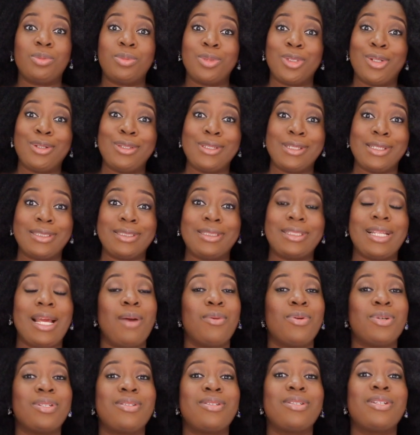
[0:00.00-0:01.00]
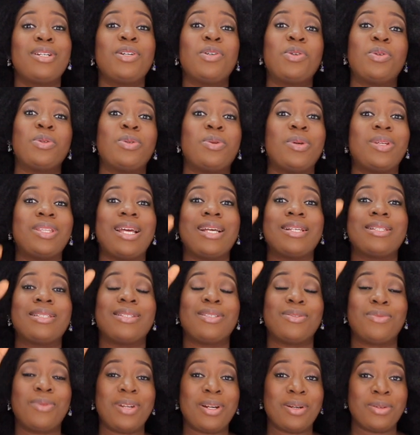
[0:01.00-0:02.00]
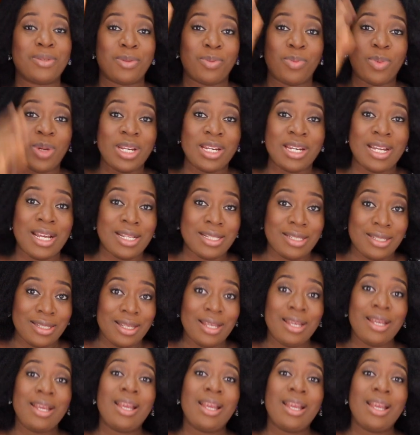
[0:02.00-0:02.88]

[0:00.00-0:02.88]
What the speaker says: To be honest, I was drinking cold water since when I was pregnant.